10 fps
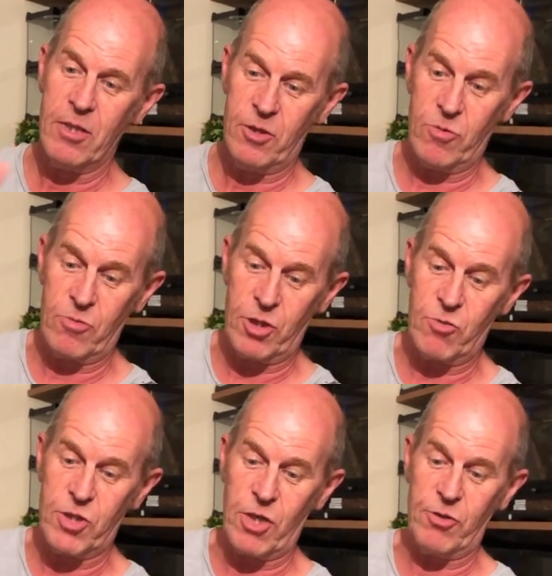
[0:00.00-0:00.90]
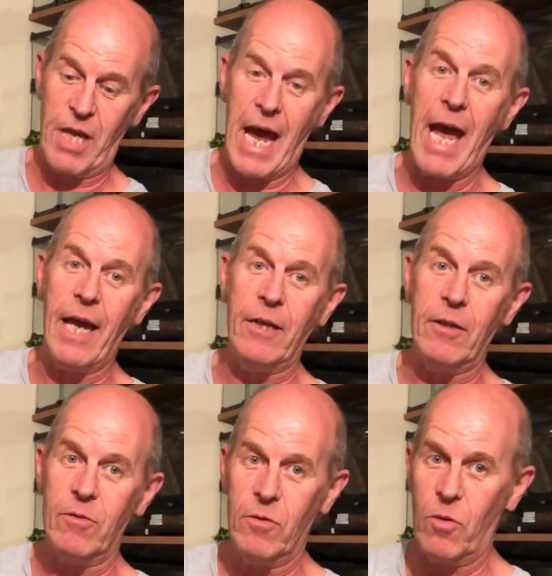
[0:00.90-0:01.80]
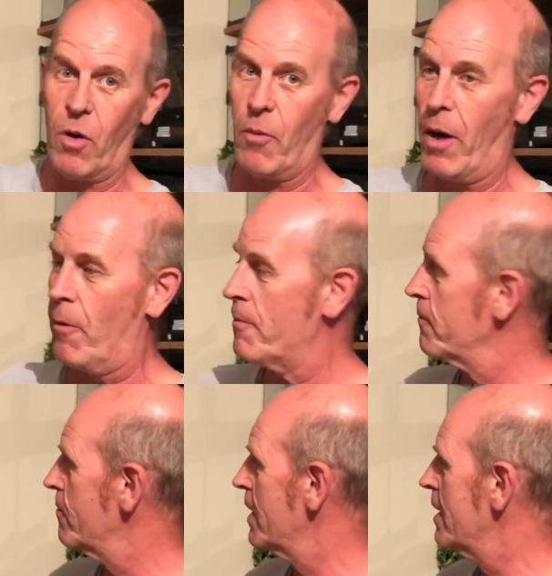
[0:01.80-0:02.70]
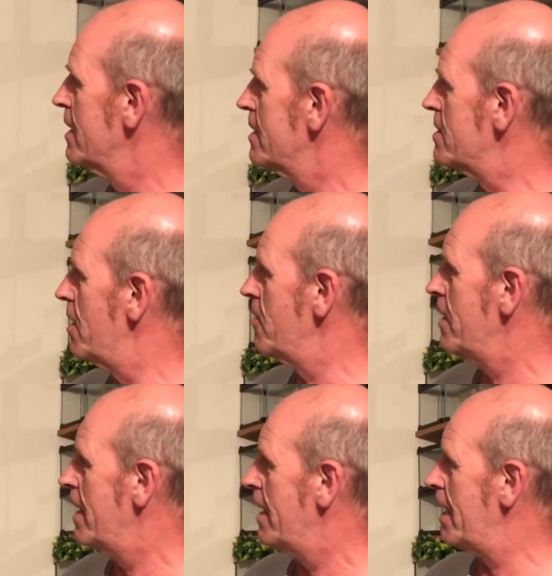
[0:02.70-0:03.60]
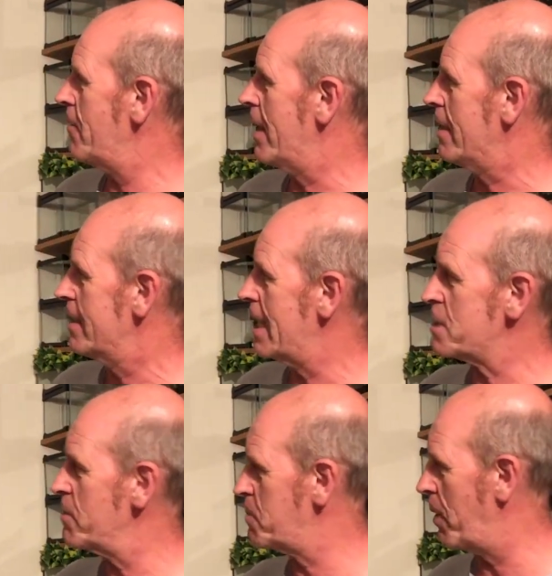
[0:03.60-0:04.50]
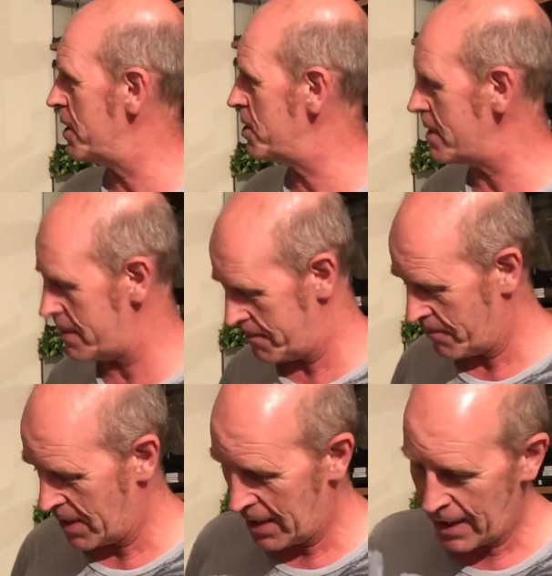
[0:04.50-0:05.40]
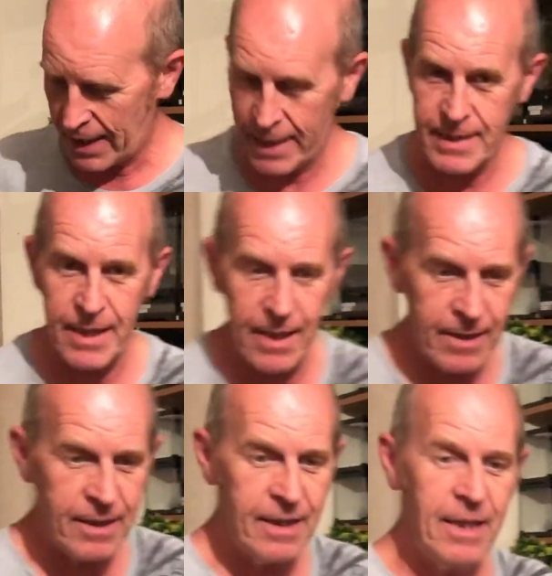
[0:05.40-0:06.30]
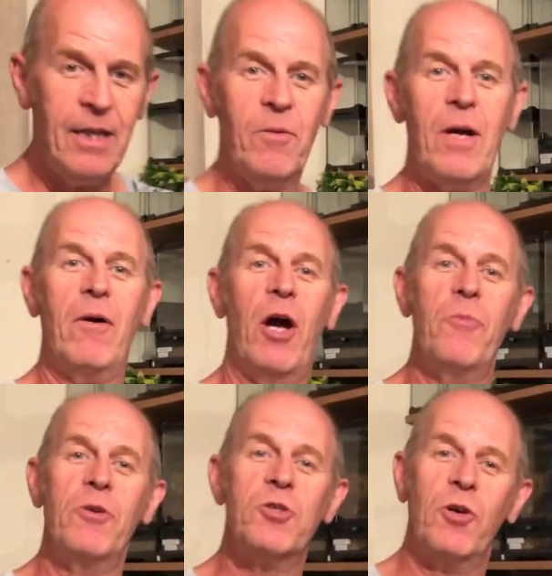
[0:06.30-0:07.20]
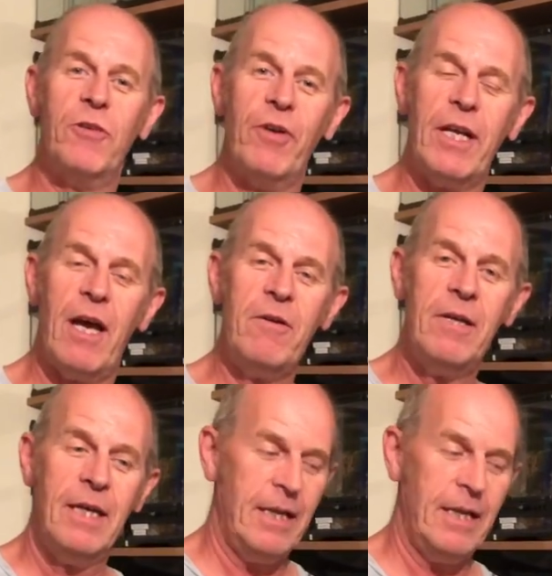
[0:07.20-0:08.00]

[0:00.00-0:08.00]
She'll sit on your hand quite well. So anyway, that's Miss Peaches. And well, I hope you enjoyed the video.